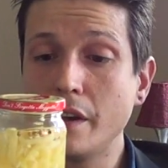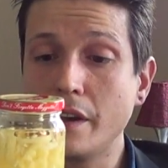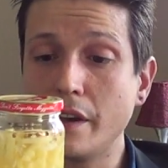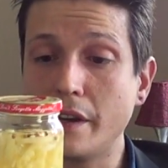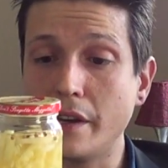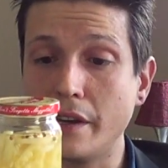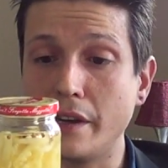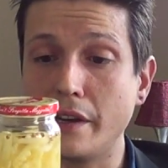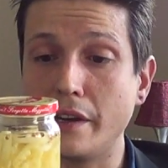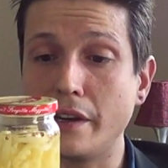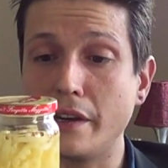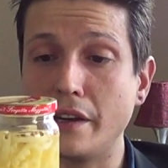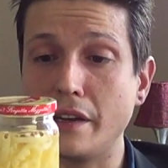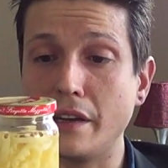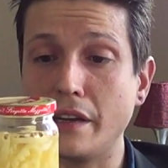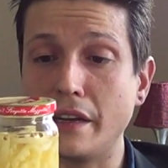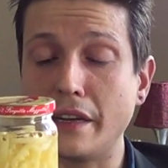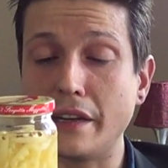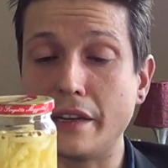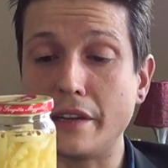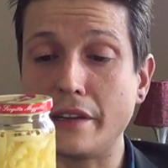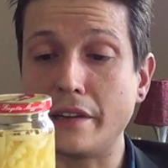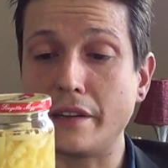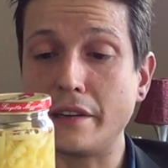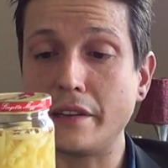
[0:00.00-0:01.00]
Uh,
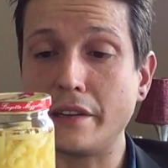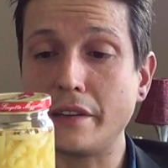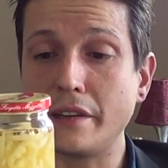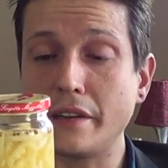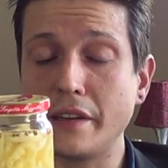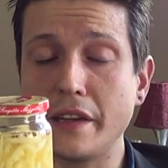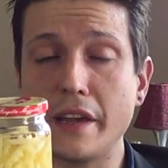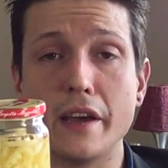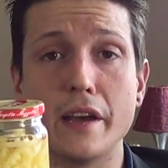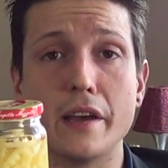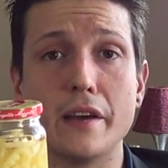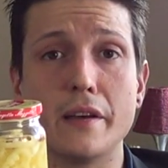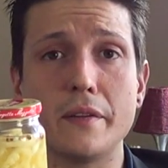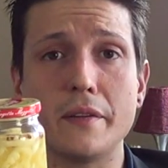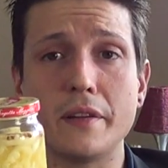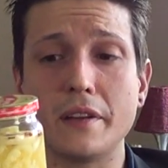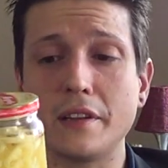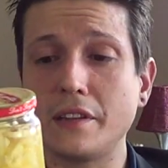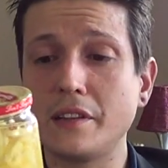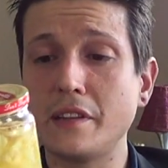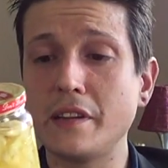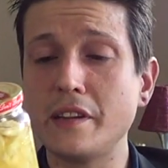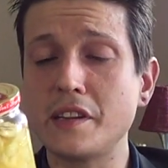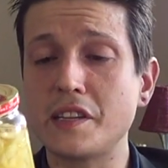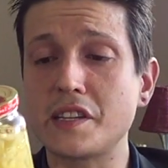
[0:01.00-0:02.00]
yeah,
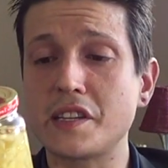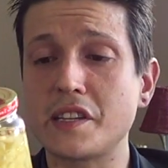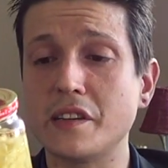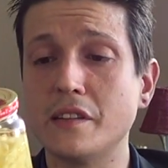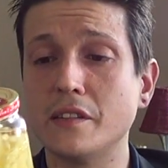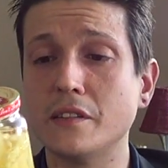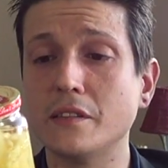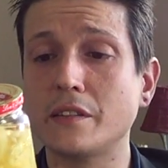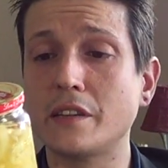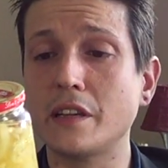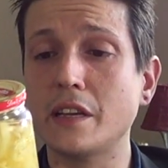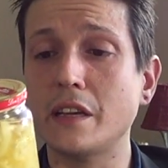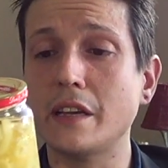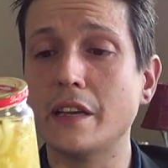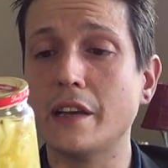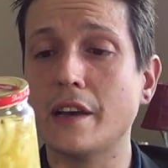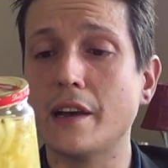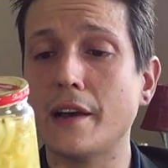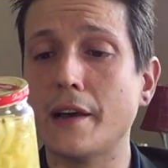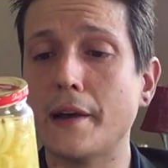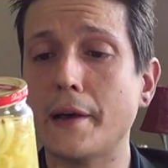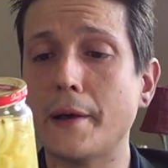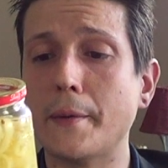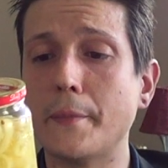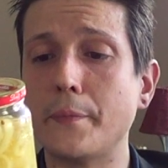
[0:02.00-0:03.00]
they sell the
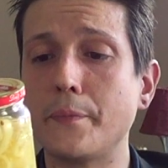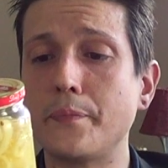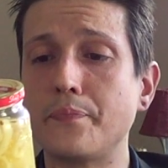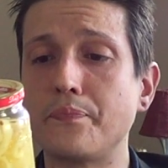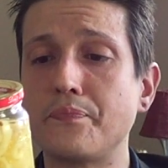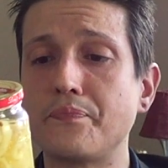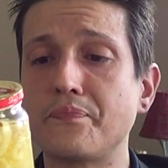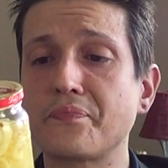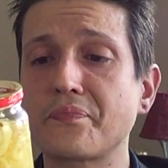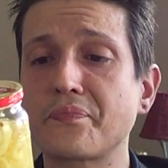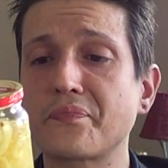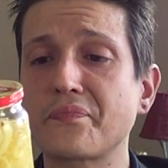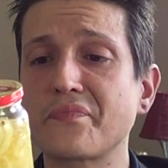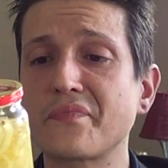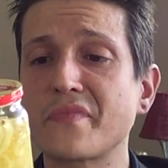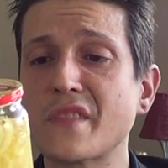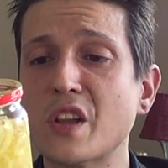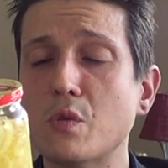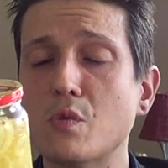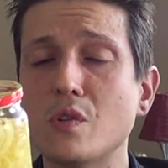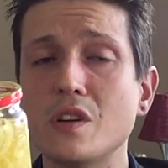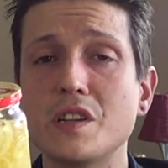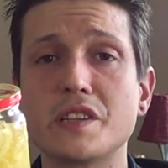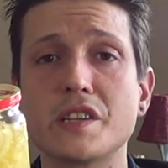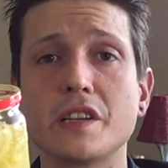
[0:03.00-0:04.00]
um,
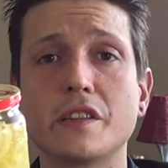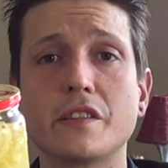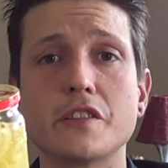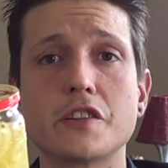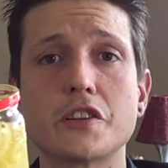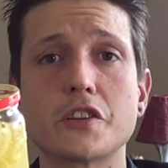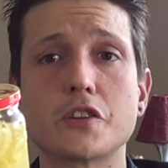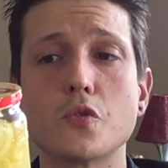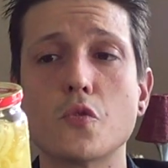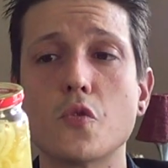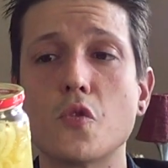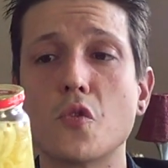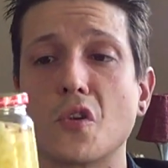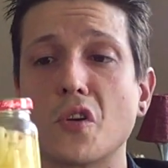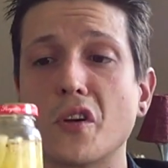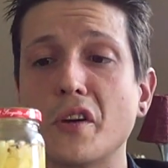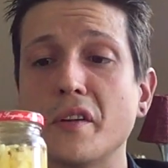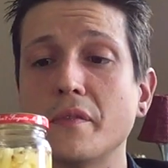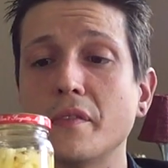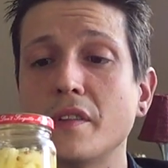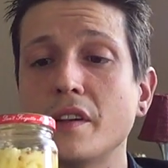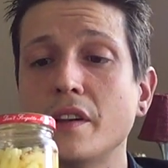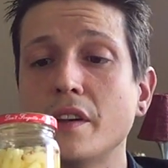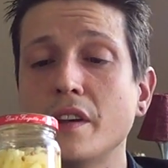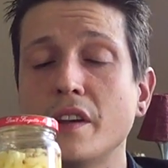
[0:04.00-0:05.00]
ones at the
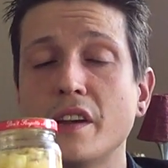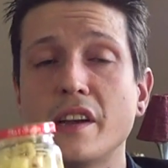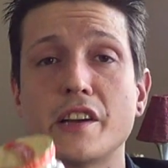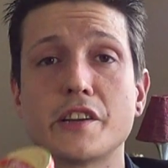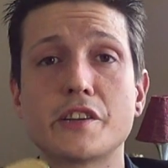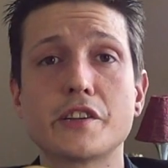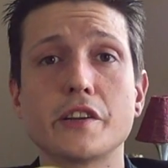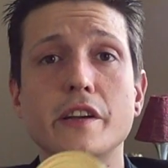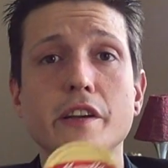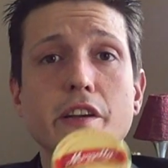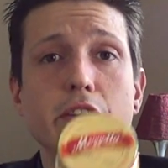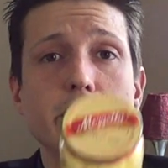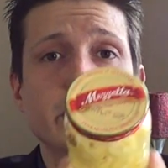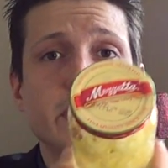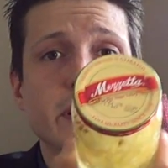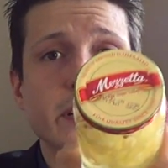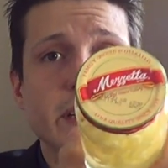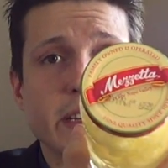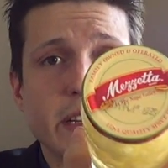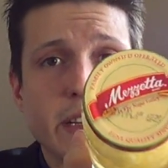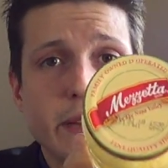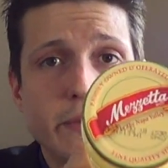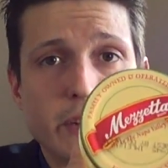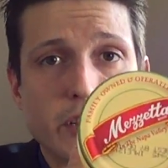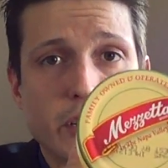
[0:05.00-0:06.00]
store Actually, I use the
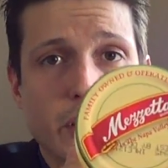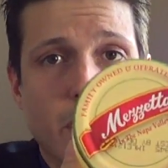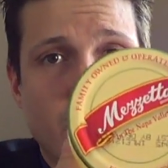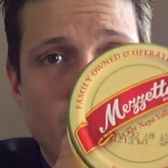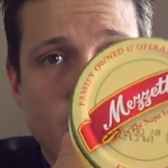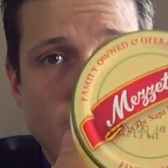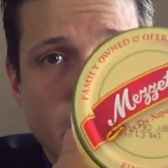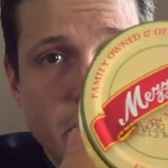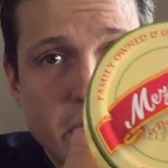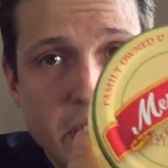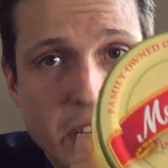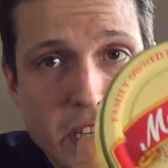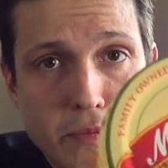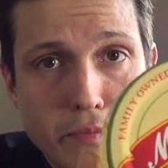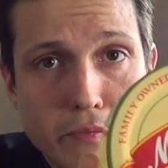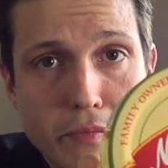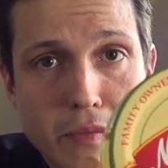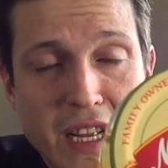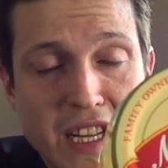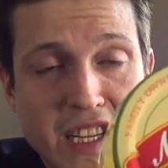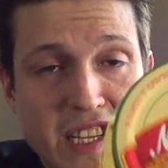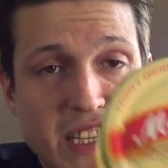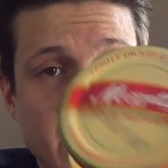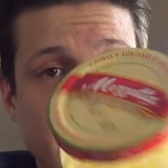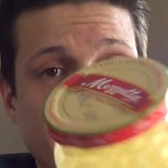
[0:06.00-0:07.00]
same jar, these
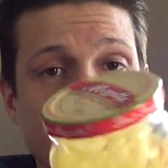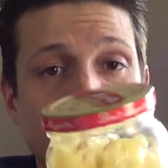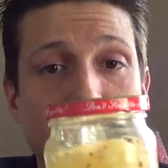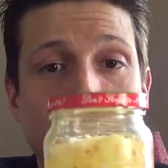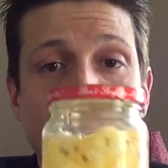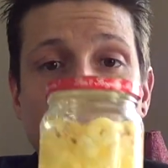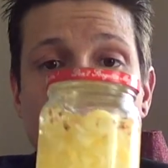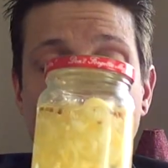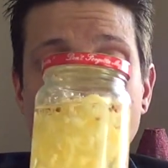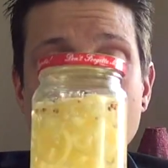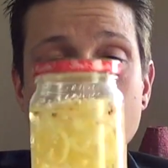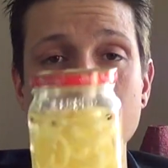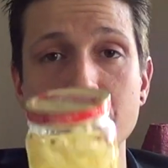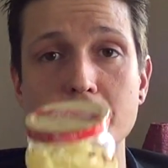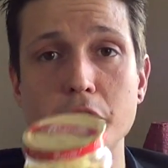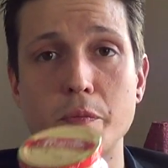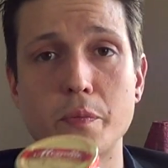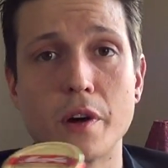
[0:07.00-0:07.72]
Mezzetta ones.